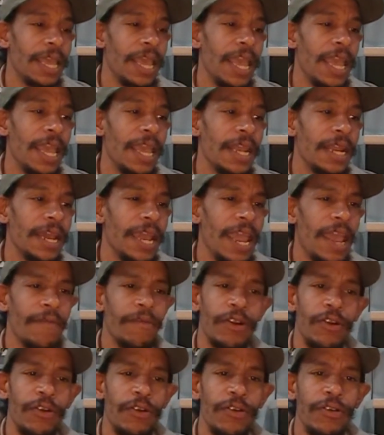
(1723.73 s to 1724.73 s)
and I
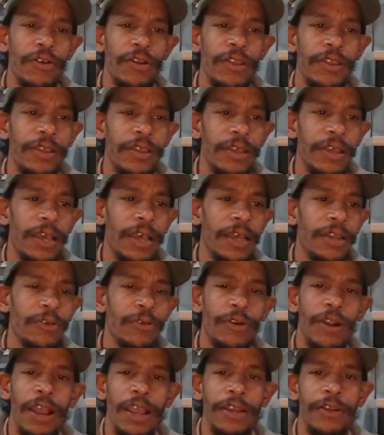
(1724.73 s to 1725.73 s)
haven't heard
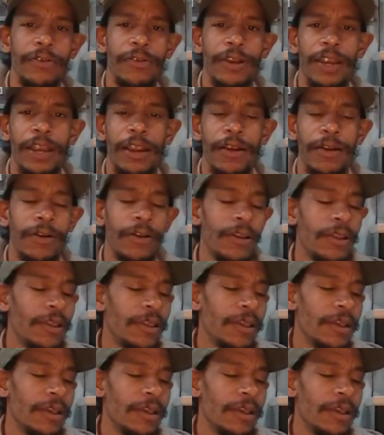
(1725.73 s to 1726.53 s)
nor hide nor hair